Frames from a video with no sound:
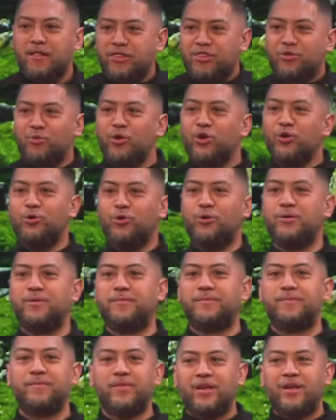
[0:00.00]
Through.
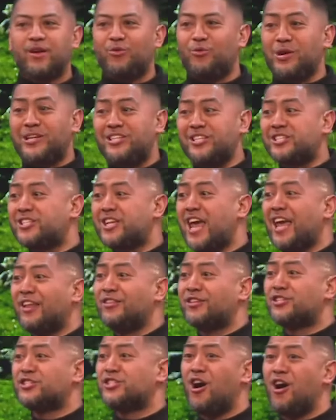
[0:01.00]
We just sang
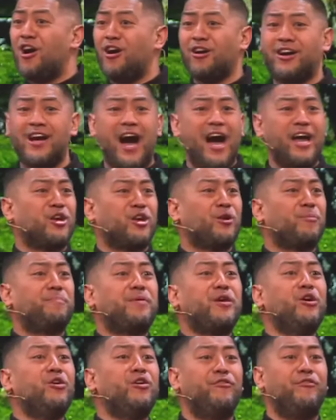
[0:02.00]
the song, God, you're
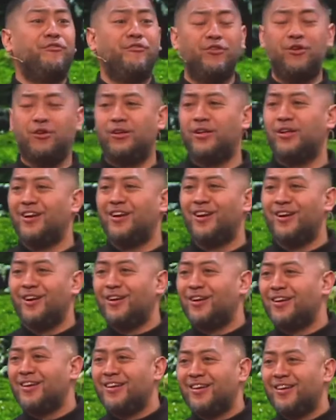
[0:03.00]
beautiful.
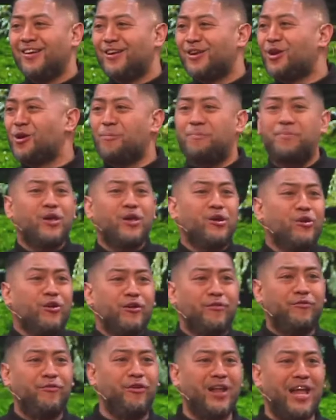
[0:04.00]
You're
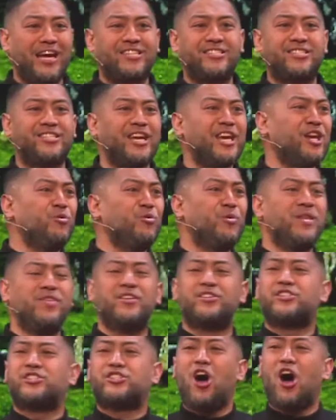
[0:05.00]
beautiful. I see you in
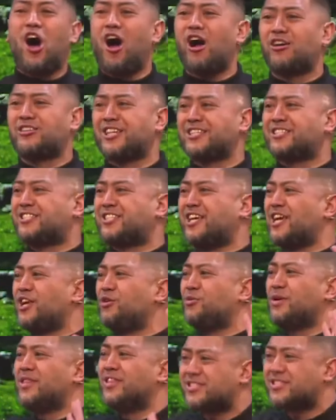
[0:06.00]
the stars. I see
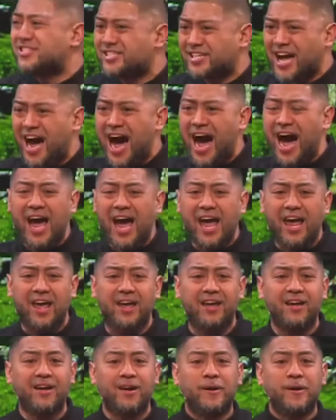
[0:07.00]
you in the sky.